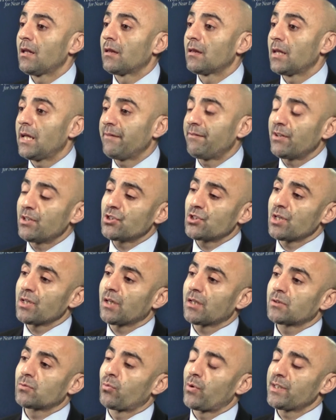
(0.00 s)

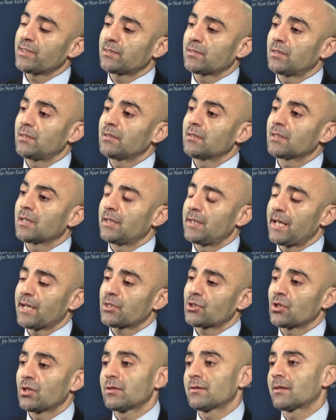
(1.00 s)
leveraging its Western
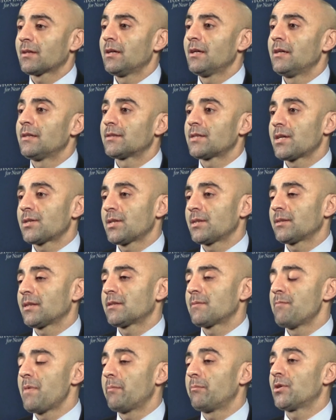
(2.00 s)
connections, such as
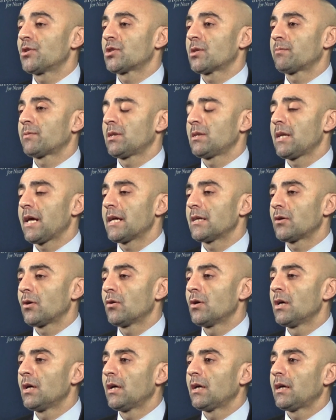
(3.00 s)
its membership to
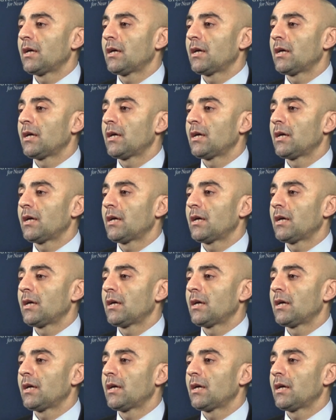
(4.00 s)
NATO,